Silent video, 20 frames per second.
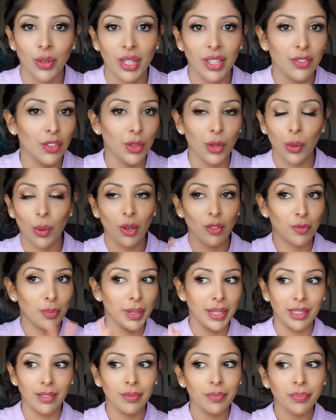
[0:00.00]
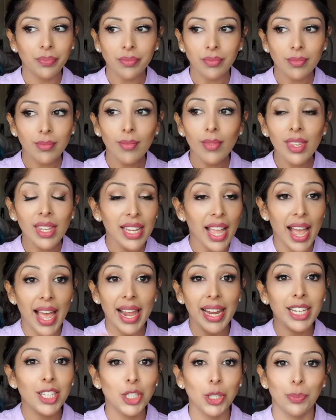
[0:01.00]
even though I've been
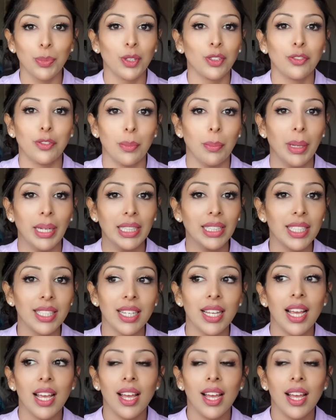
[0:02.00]
eligible for months.